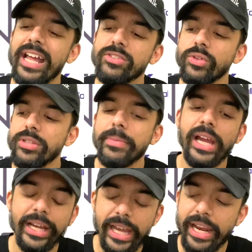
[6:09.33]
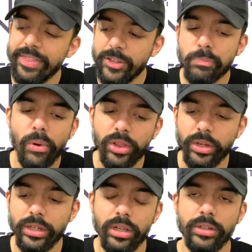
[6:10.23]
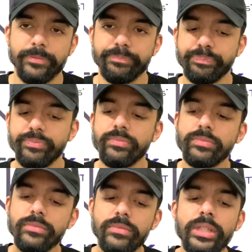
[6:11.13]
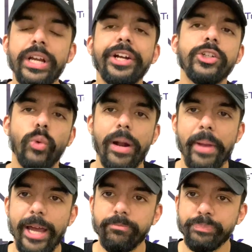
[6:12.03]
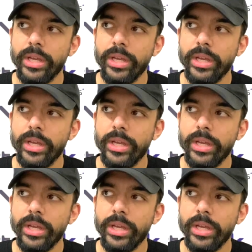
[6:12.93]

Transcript: And so to me, again, at this point, look, here's where I'm at.